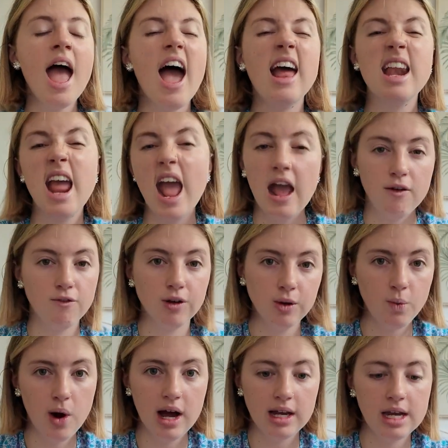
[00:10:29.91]
And
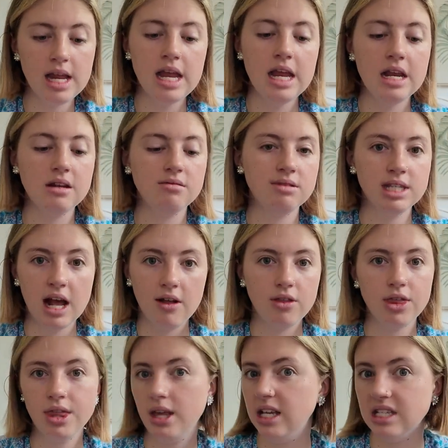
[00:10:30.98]
everyone in
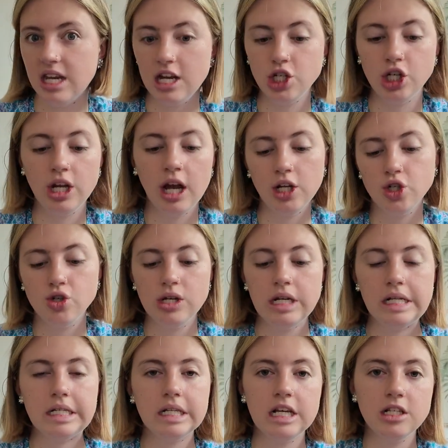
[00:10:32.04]
Southeast Asian
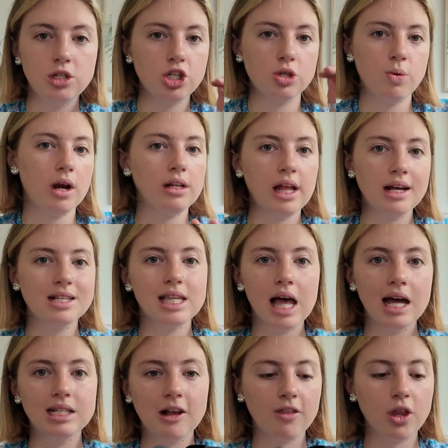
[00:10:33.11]
countries is just wearing like
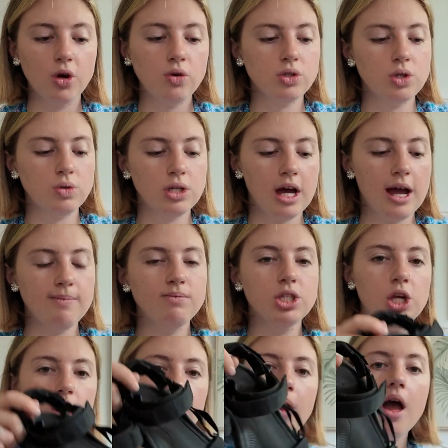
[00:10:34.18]
slides and thongs all the time.
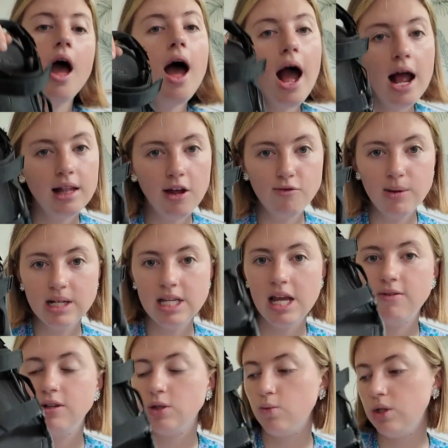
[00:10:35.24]
So I love my
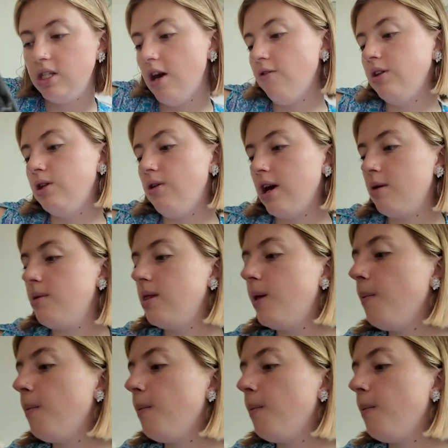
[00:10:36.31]
Tevas, would definitely recommend